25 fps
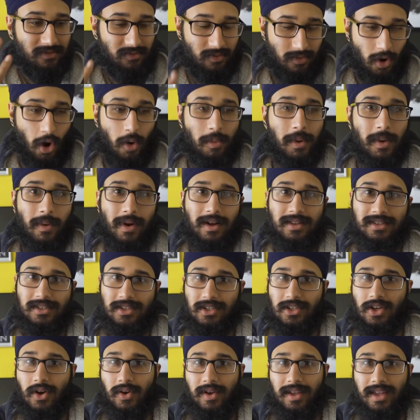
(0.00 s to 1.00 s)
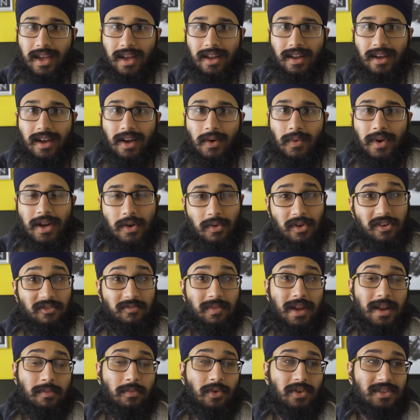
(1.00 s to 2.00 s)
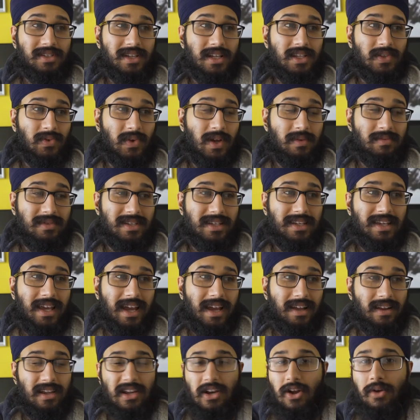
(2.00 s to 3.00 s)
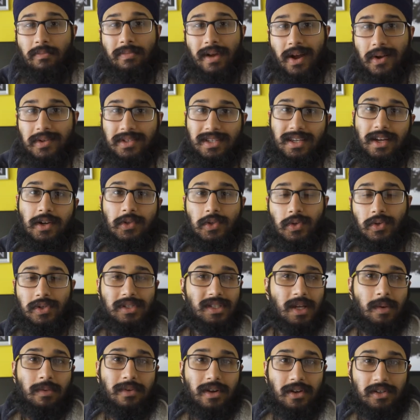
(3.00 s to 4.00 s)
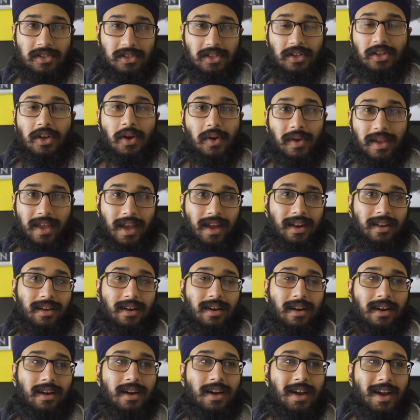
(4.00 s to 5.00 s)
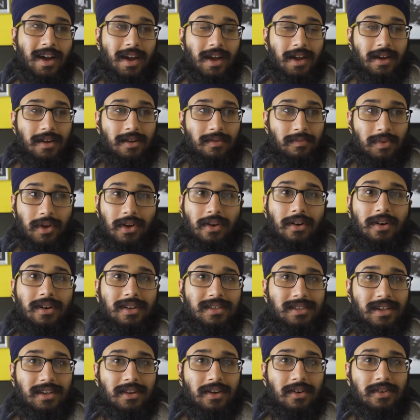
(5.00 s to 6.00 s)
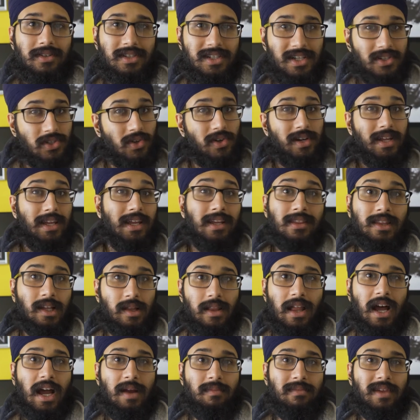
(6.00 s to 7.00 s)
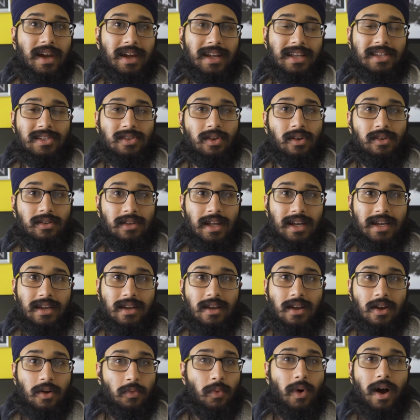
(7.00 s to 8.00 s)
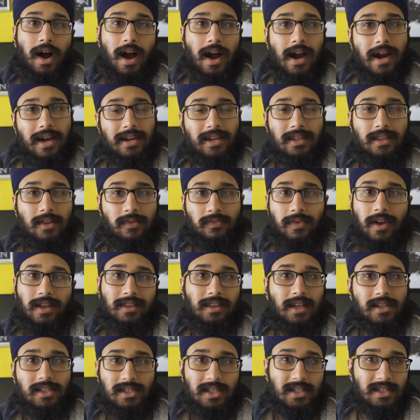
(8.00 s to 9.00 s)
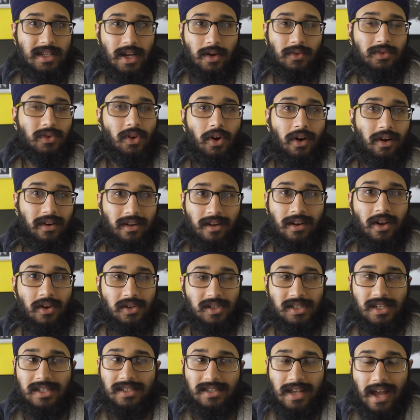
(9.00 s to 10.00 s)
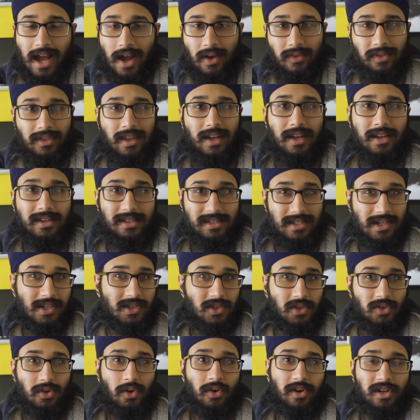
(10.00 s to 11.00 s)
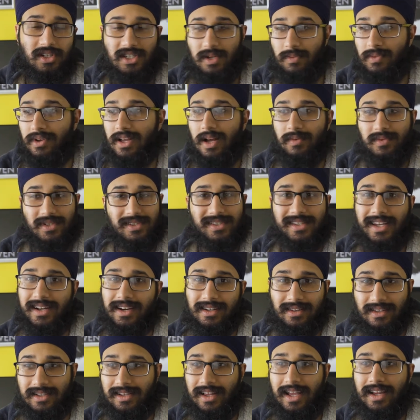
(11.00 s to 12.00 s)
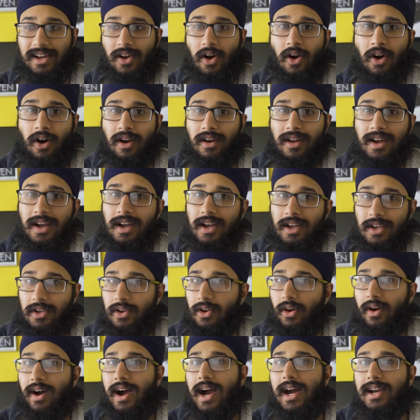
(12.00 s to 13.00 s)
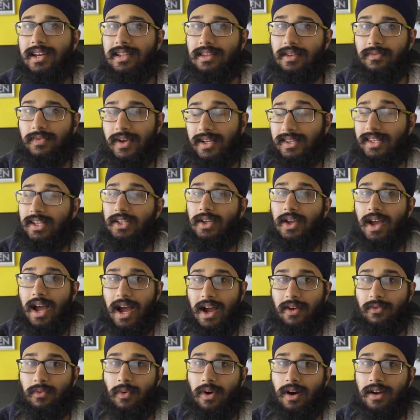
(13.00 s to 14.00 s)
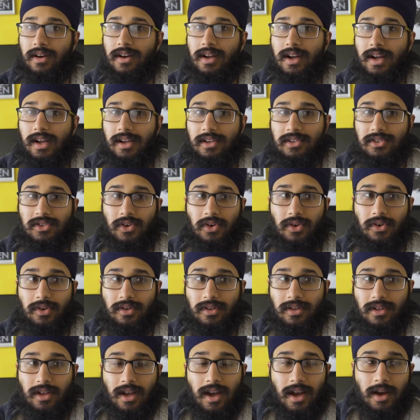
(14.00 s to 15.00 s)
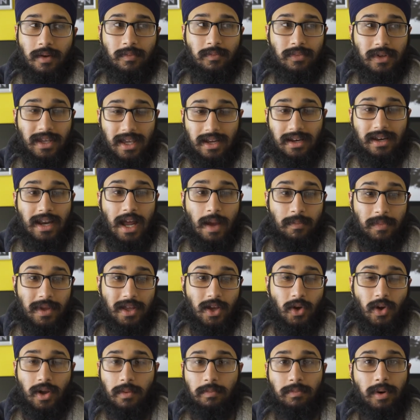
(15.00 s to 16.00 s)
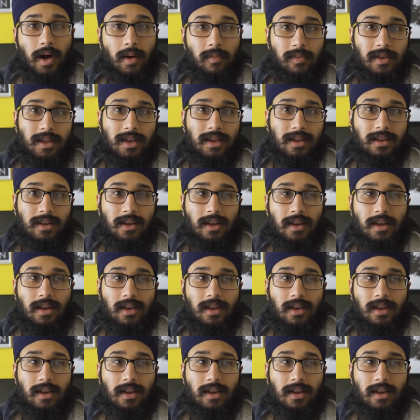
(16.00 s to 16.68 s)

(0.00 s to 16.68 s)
Obi-Wan to go get her when it would have made more sense for him to get, you know, bounty hunter or someone else to go get her because you know she's already in the limelight. It's not like we're hiding the fact that she's our daughter. No, she's out there. She's your daughter. She becomes a senator later on. You're not hiding the fact that you have one. So her kidnapping going public